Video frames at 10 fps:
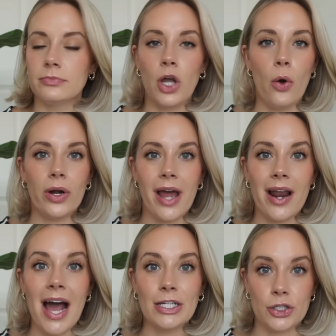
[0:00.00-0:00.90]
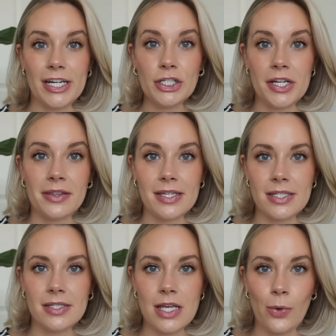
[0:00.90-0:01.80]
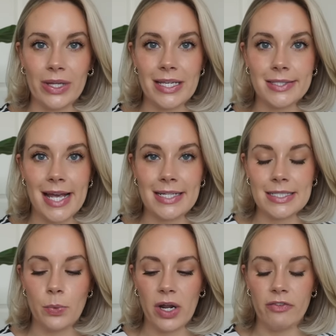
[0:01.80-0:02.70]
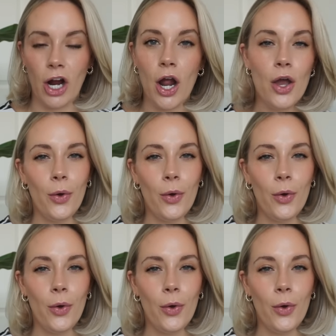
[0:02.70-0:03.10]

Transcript: Coconut Hydration. This is the only scent, whatever.